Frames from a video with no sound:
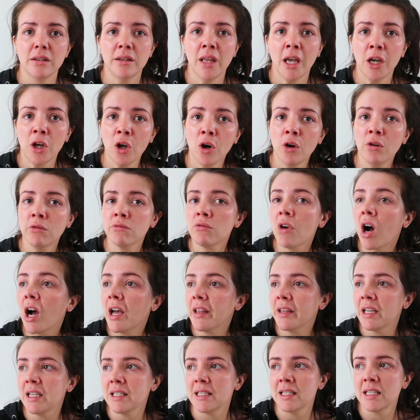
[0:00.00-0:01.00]
They go and
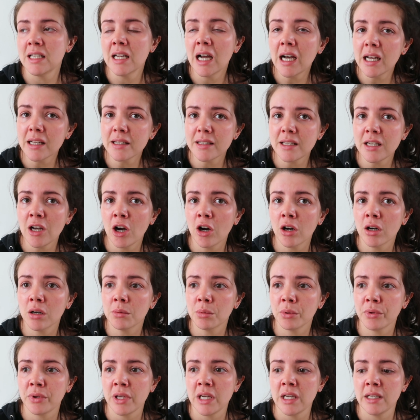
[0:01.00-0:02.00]
write these nasty,
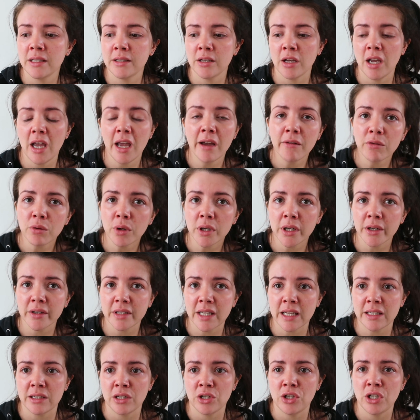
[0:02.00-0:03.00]
horrible things so everyone
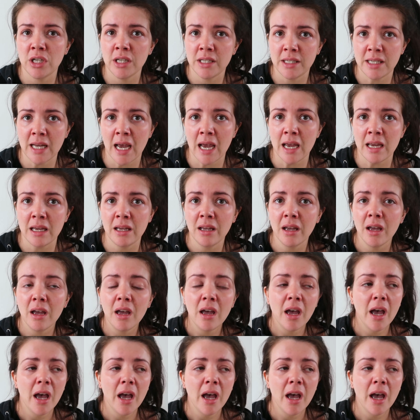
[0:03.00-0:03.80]
else has a shit day,